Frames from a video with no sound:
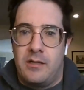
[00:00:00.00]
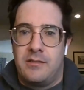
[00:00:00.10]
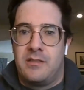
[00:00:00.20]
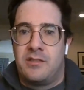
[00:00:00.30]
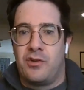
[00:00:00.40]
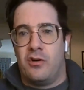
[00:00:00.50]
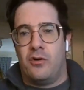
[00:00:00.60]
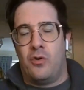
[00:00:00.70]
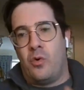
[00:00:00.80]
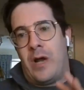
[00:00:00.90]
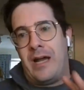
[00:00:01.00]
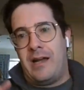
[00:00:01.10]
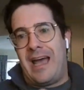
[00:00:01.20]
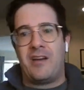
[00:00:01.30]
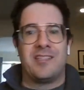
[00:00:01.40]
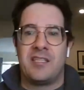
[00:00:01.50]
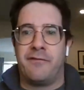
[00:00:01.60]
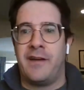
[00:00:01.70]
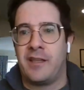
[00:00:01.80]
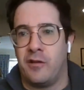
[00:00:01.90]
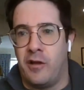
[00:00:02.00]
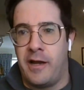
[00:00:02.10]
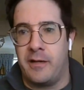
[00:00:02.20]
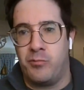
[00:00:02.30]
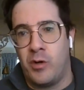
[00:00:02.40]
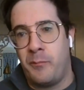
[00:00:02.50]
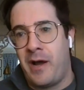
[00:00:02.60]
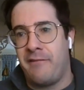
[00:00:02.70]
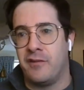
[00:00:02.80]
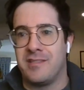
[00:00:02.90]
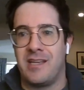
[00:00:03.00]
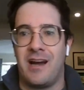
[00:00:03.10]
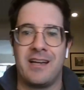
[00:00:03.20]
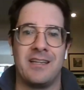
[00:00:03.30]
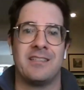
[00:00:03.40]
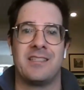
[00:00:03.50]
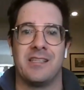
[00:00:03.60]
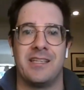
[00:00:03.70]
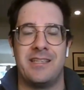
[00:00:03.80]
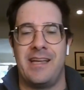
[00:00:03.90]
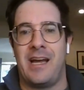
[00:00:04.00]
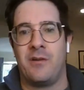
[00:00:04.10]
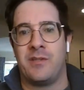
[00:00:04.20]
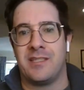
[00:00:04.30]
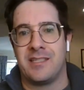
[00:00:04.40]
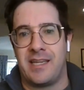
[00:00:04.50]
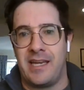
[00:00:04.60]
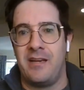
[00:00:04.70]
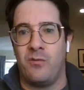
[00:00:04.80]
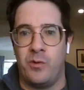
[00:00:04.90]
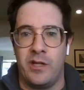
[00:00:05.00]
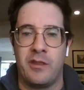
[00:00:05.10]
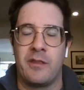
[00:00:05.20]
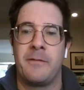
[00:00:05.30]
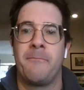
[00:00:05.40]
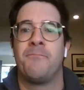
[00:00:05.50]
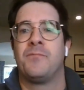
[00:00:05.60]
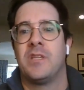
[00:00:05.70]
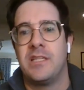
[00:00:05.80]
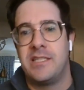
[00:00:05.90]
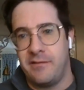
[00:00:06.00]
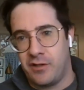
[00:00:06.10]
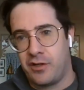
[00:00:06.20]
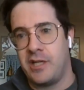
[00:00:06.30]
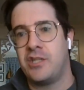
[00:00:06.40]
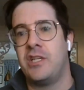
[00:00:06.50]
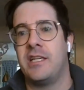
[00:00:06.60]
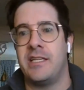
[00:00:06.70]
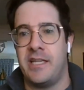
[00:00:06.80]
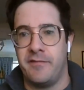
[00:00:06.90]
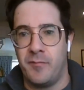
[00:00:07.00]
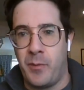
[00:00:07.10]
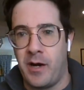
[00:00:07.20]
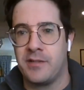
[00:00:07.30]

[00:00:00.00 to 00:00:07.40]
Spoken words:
So how does this affect the lineup? Well, Pavel Zacha slid down to skate with David Krejci and David